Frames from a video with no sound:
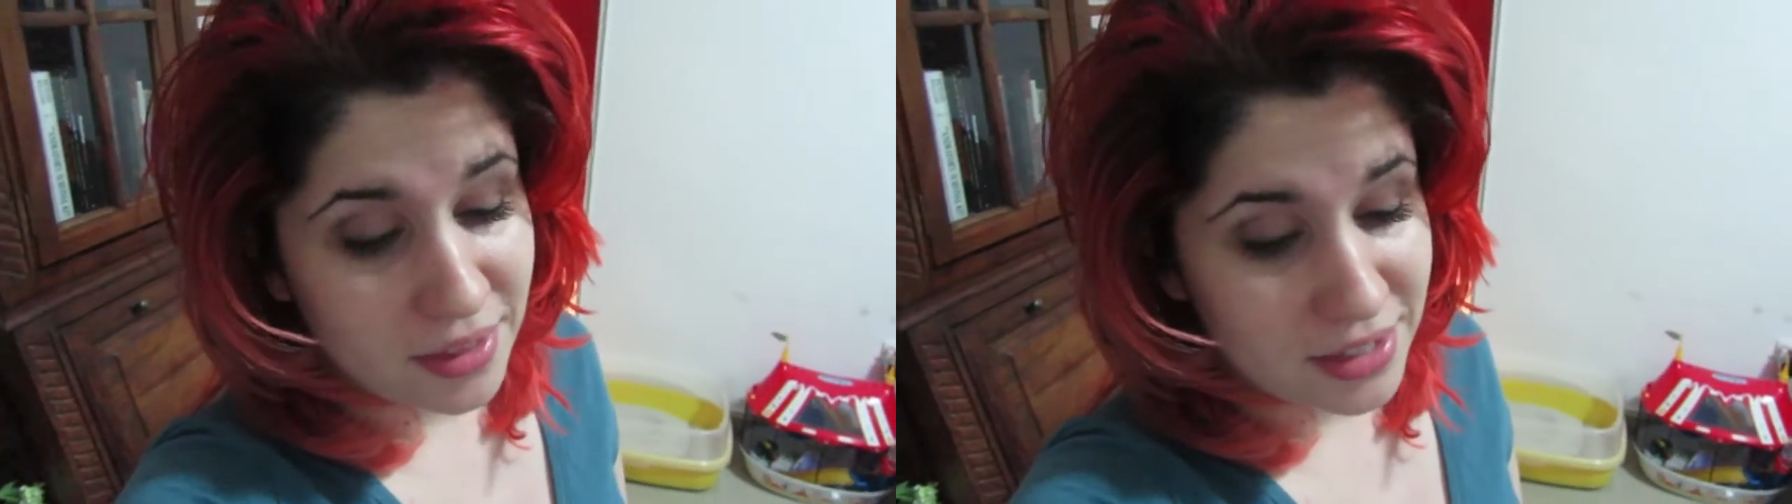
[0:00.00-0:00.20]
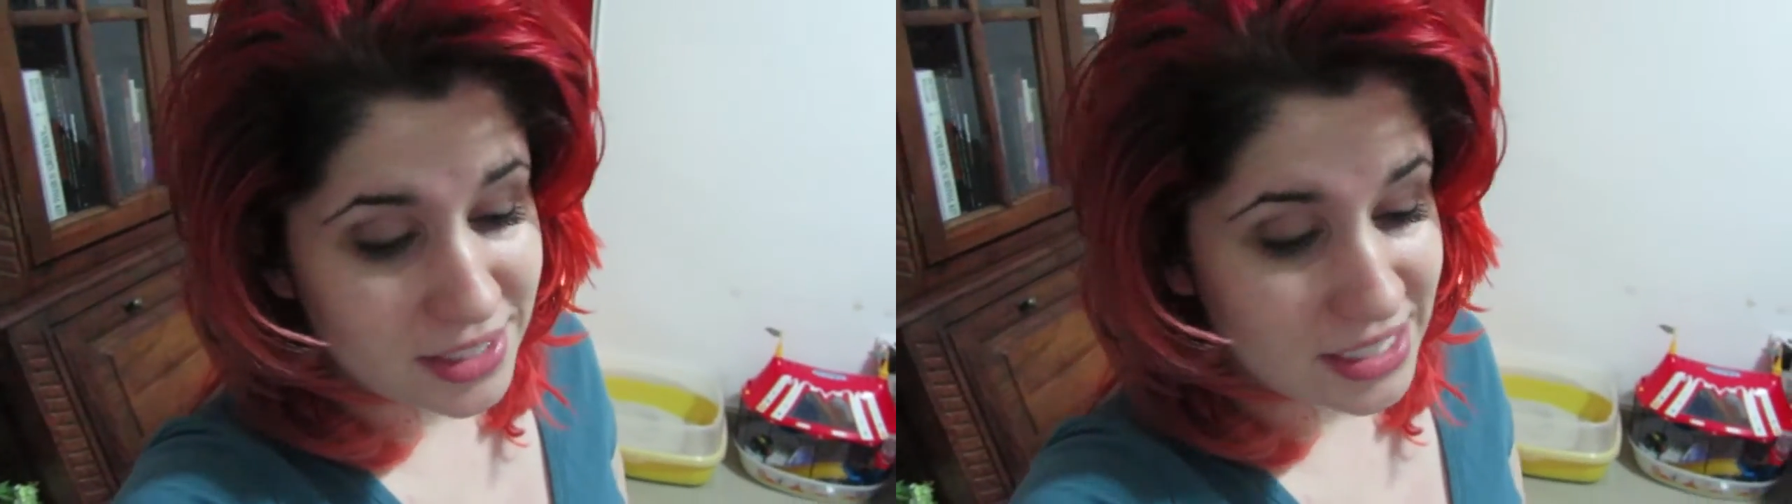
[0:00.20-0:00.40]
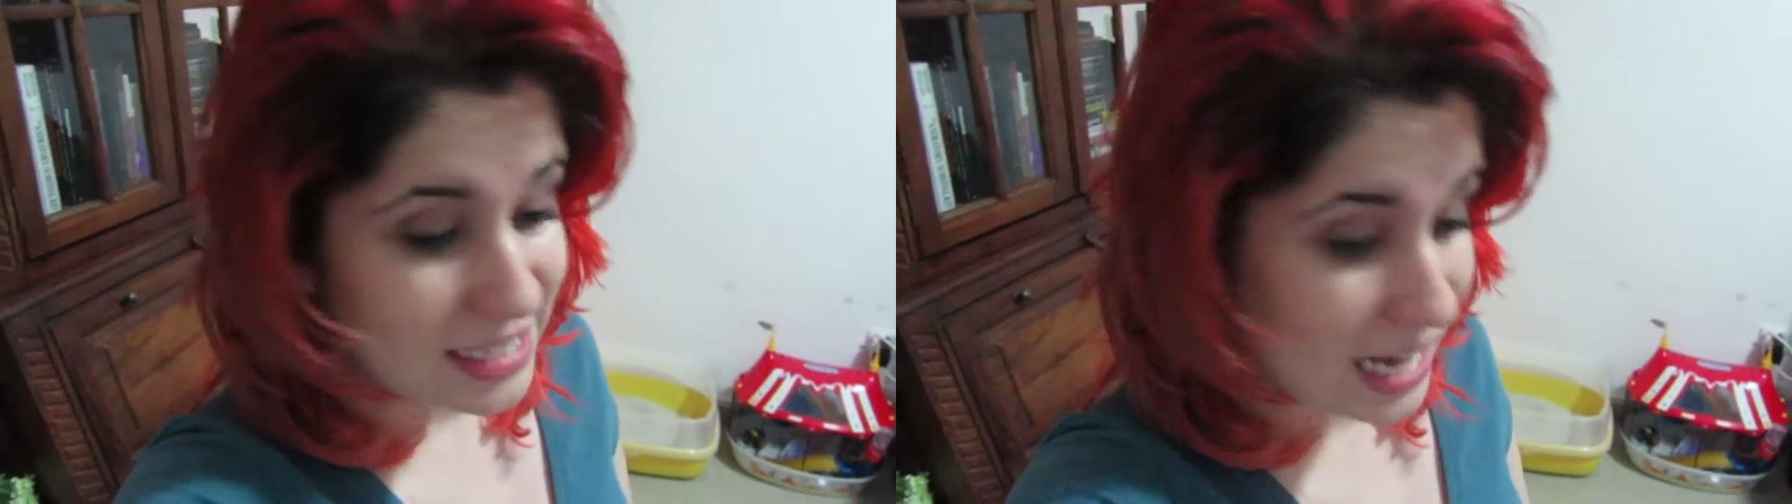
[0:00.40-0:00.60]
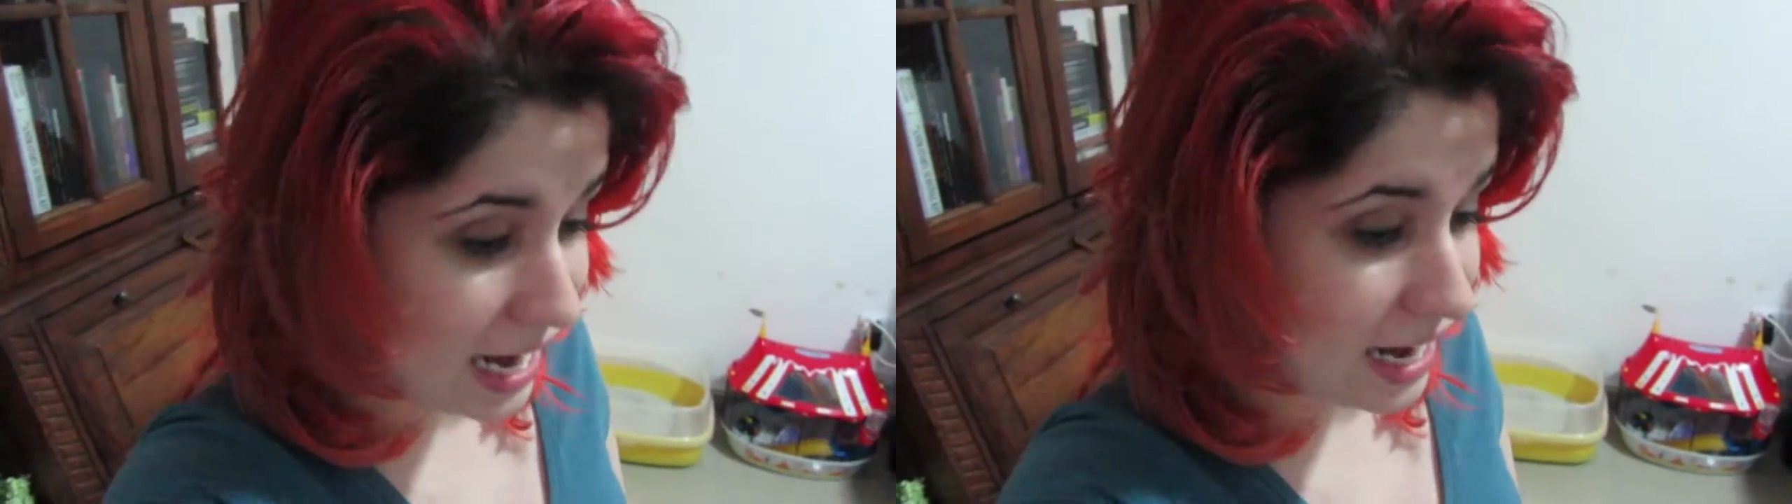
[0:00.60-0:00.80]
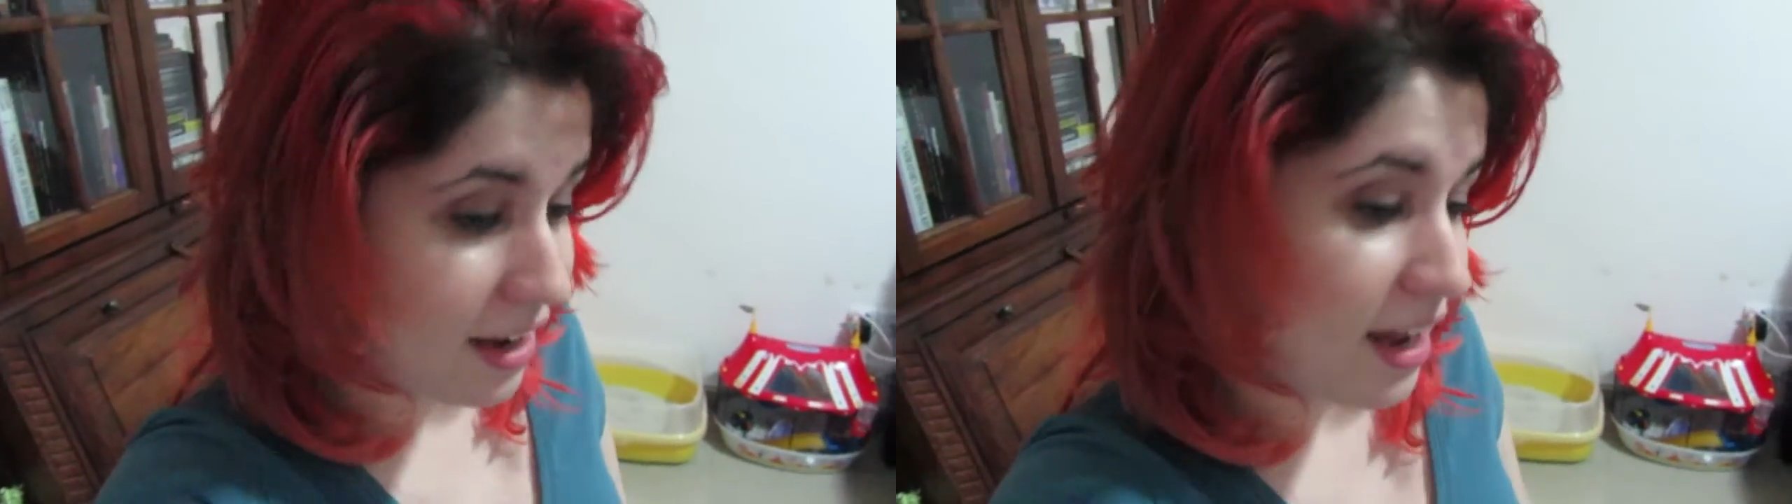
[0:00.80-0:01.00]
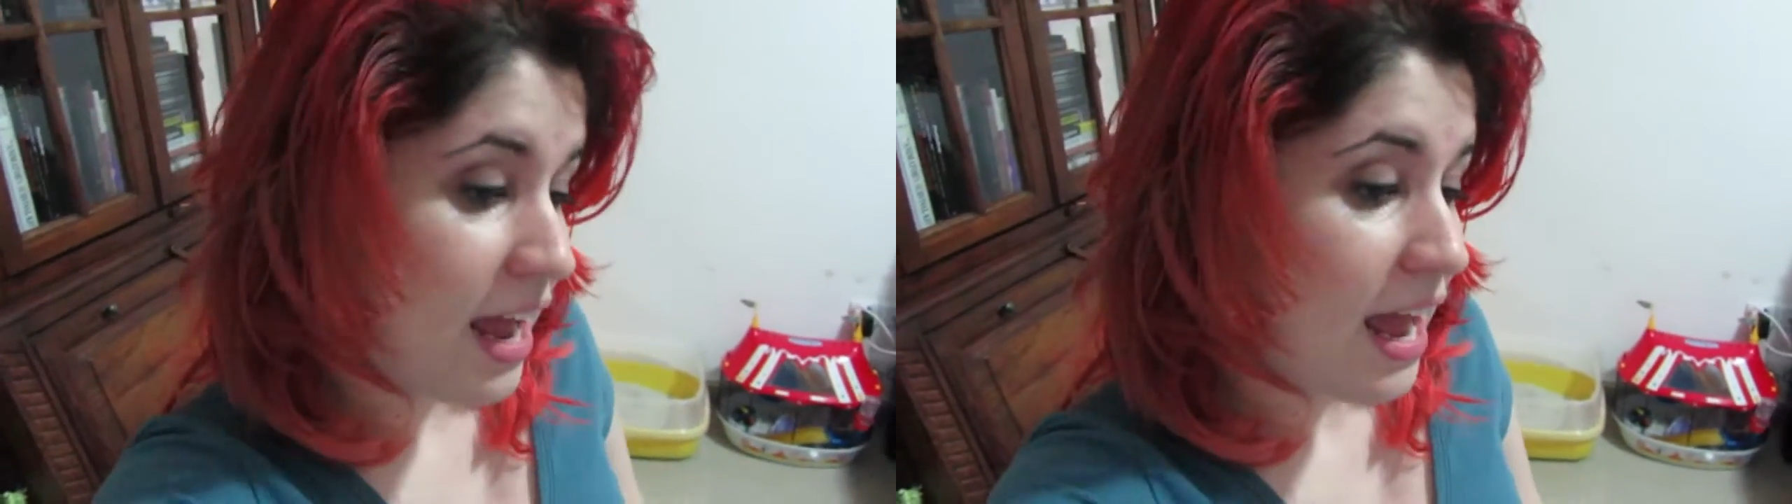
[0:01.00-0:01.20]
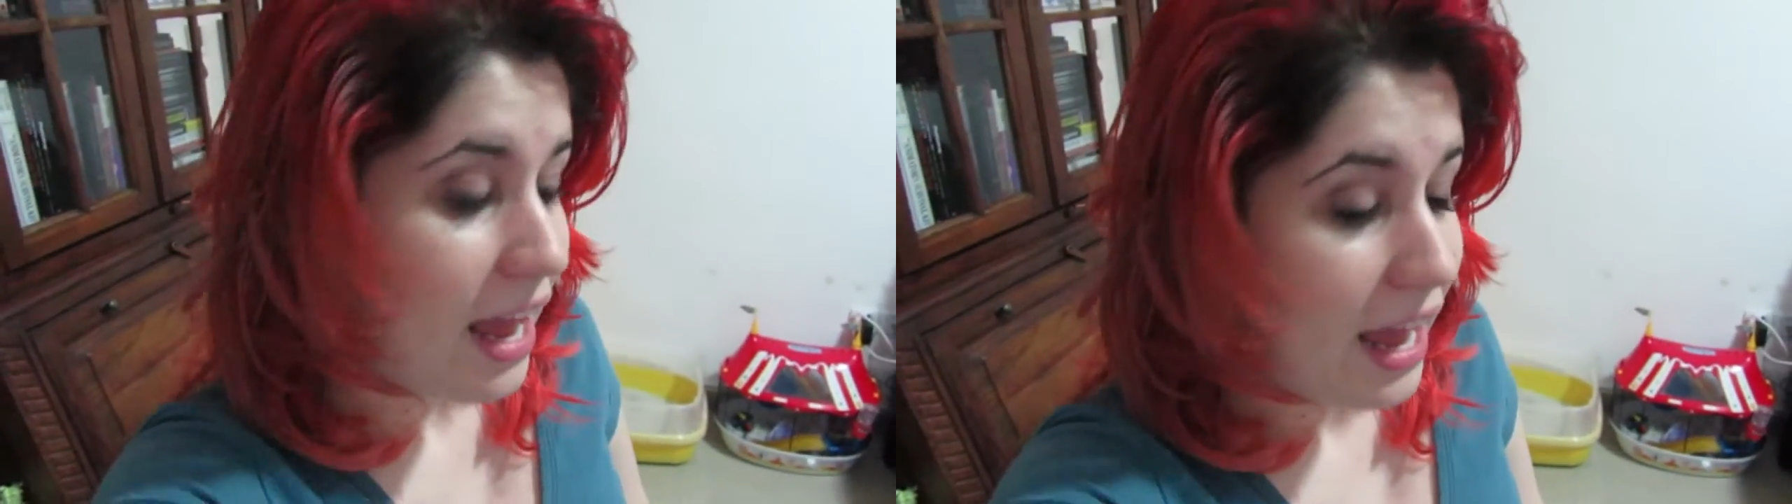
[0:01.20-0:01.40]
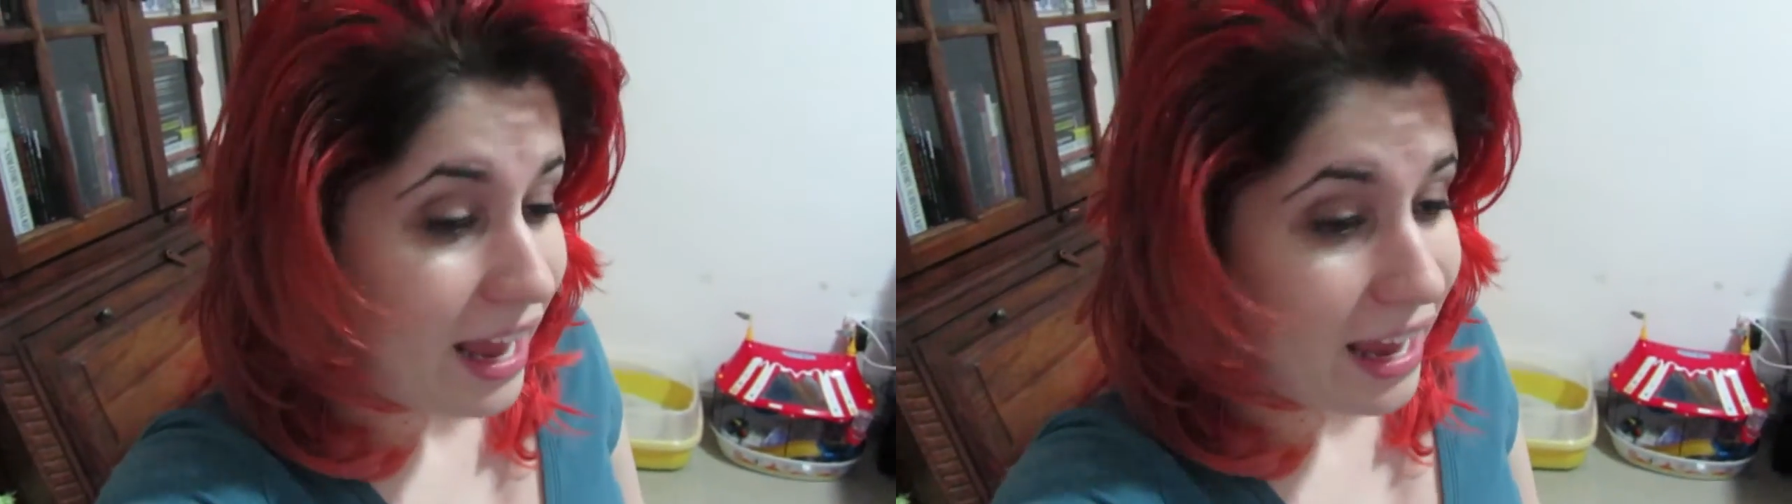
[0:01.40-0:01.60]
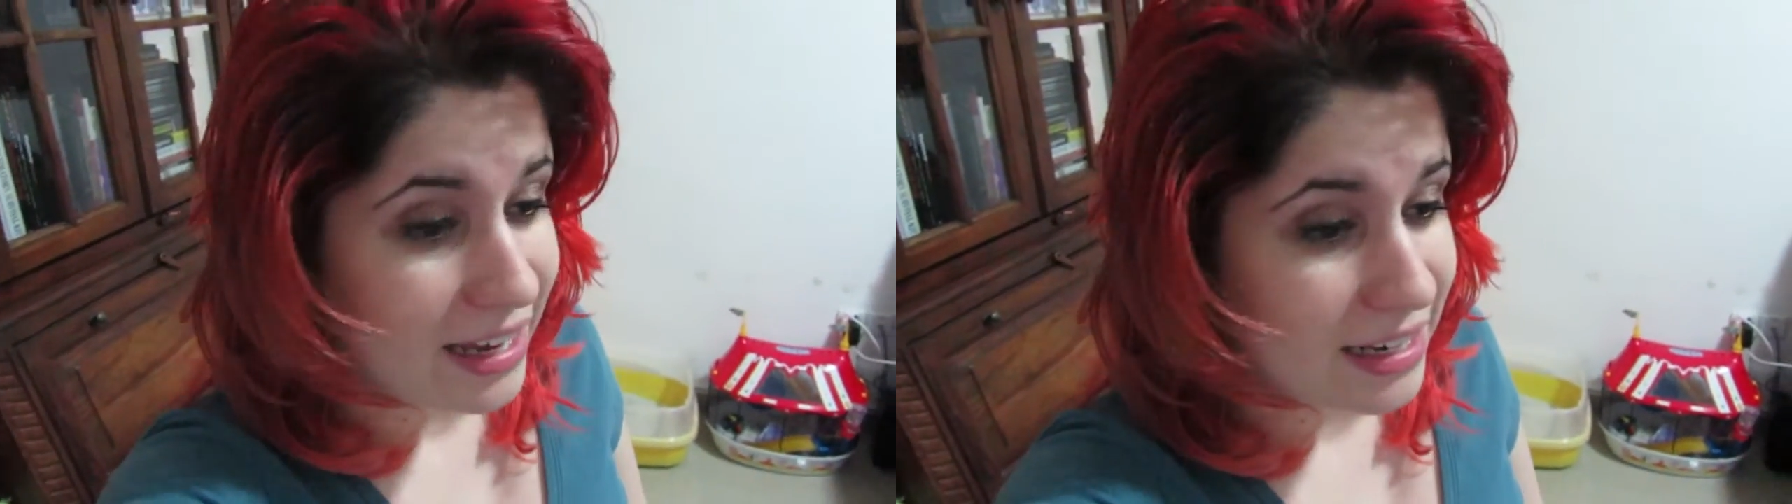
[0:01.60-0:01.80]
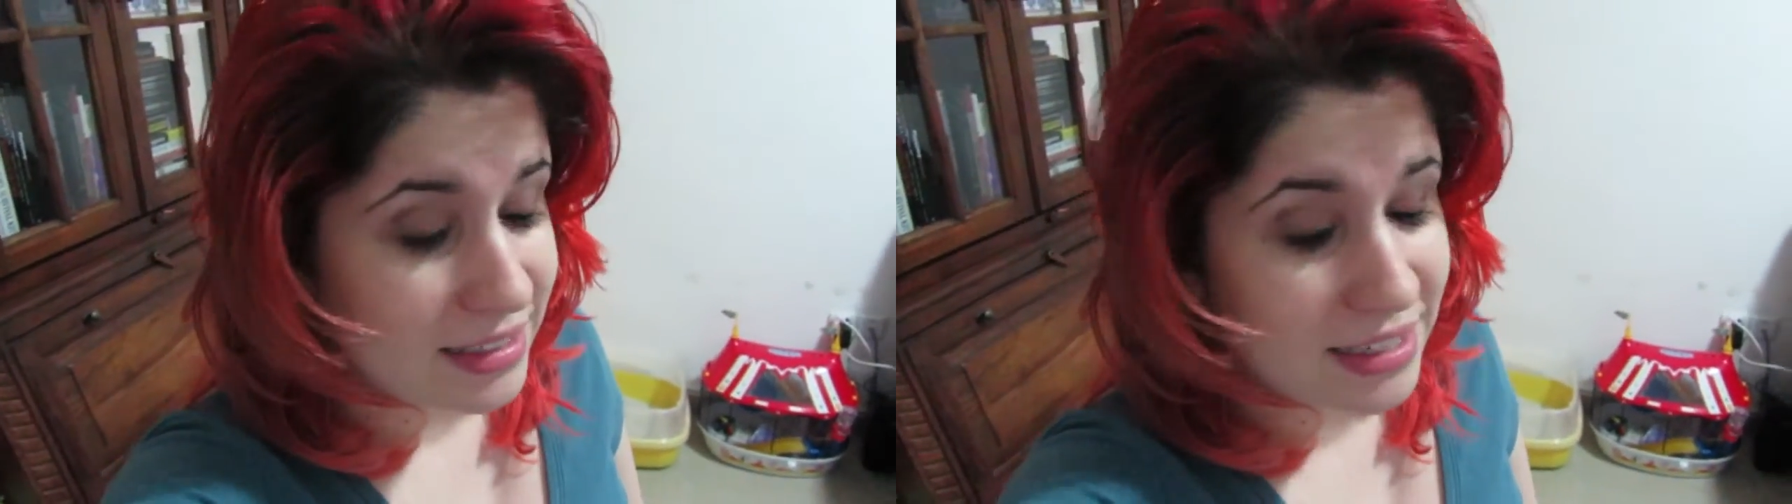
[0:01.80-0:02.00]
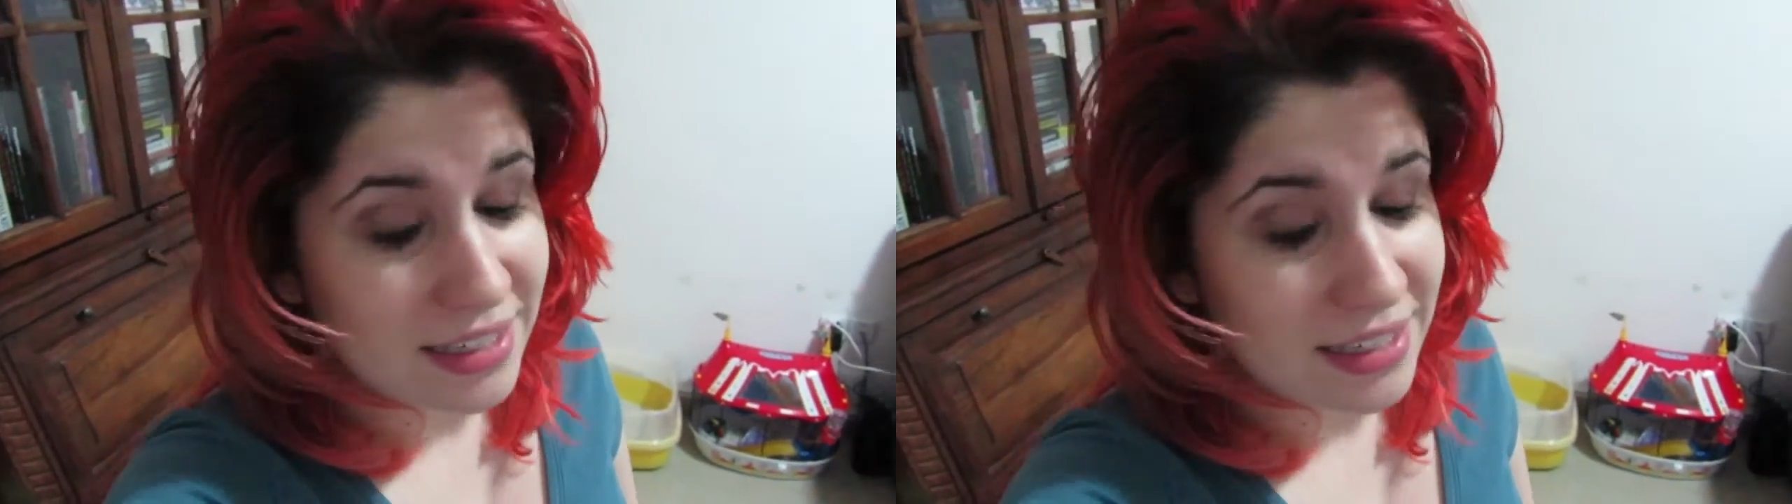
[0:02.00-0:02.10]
us today and